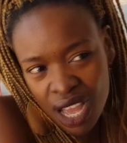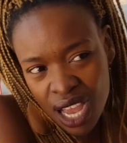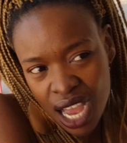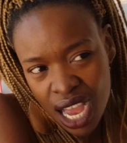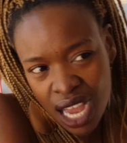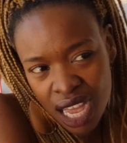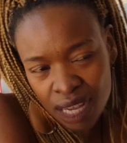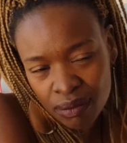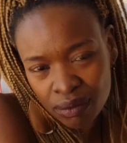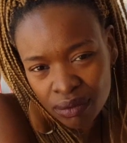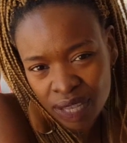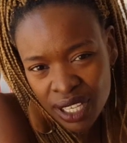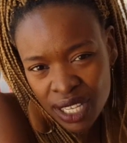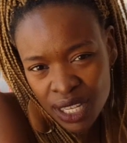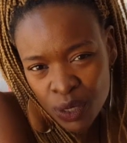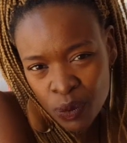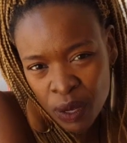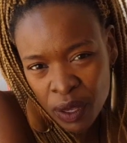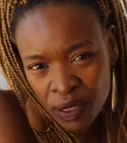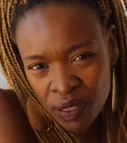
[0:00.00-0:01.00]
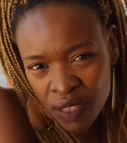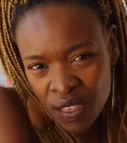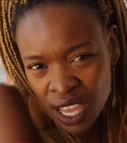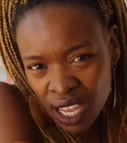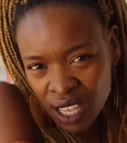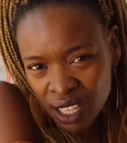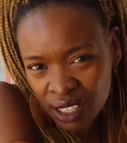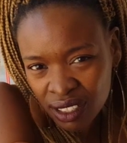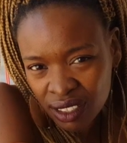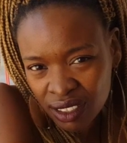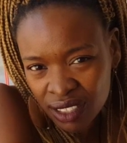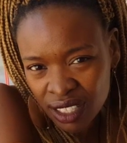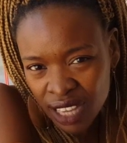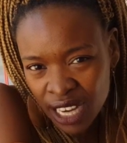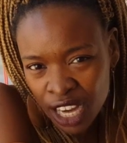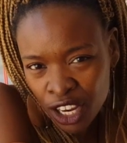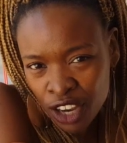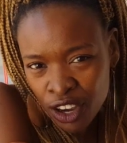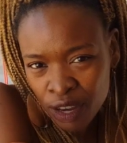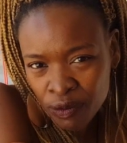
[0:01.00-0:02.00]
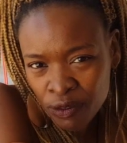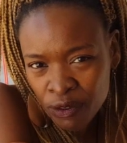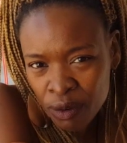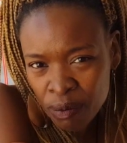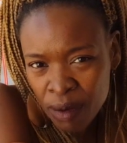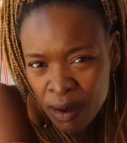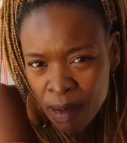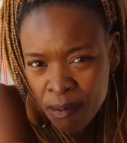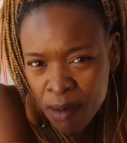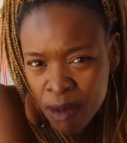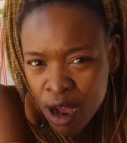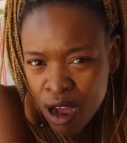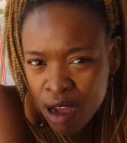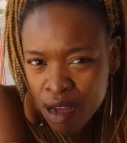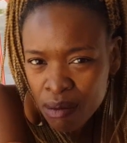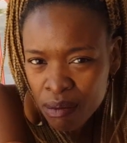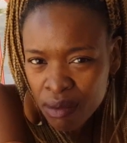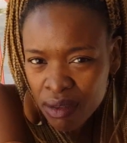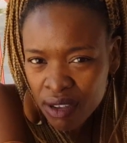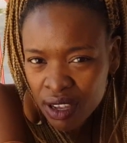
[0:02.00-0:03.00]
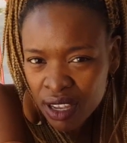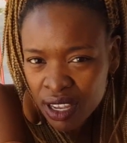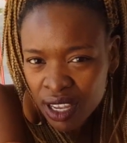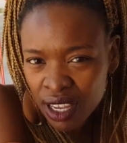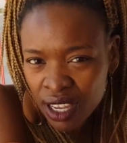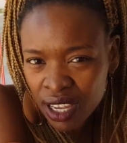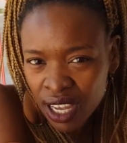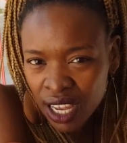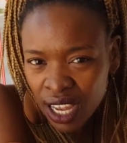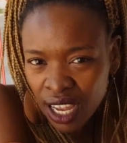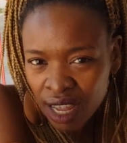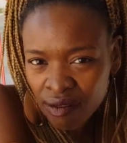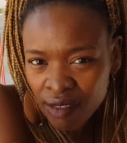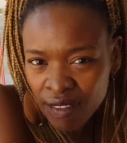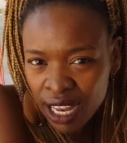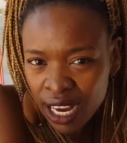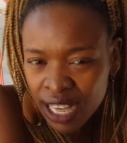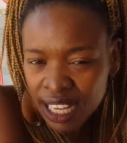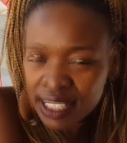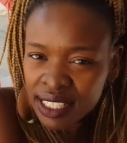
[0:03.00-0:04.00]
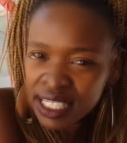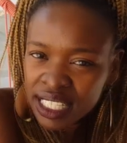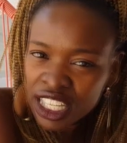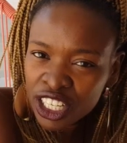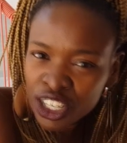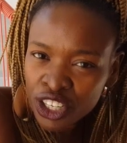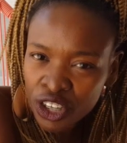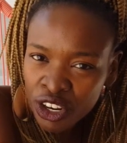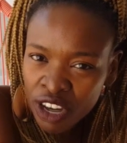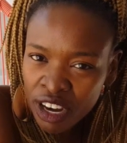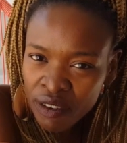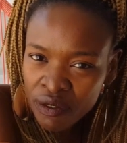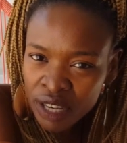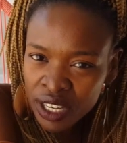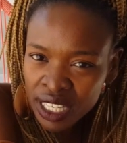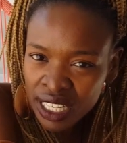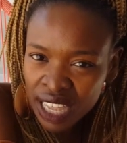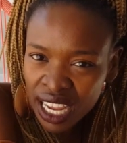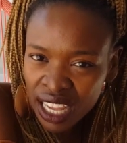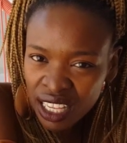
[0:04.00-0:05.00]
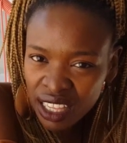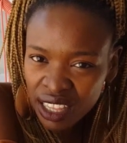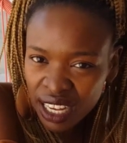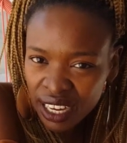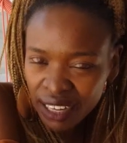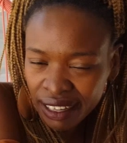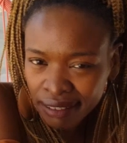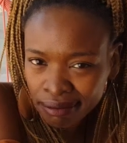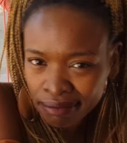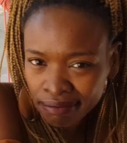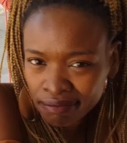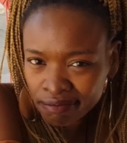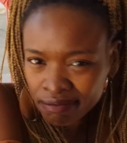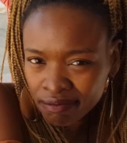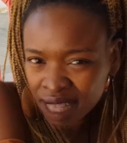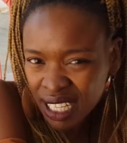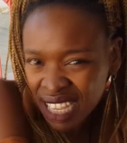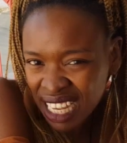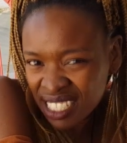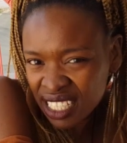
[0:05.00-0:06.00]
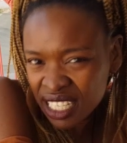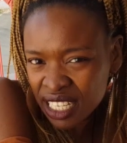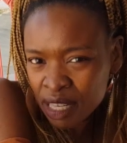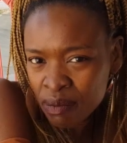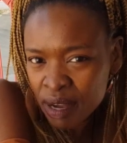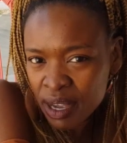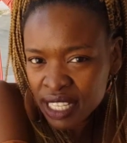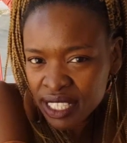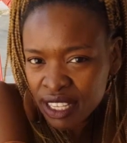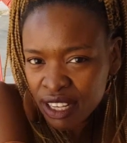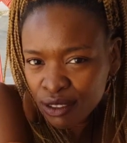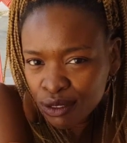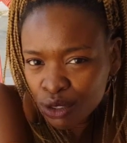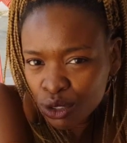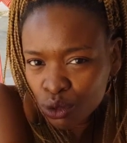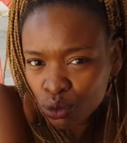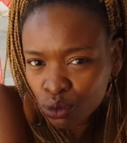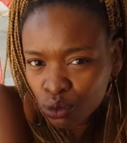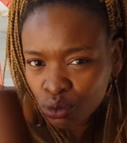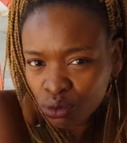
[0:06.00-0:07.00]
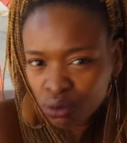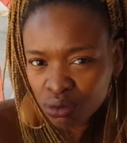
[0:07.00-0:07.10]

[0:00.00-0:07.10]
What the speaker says: That's one thing that I got from my mom and that I see in her every day, that I see in myself too.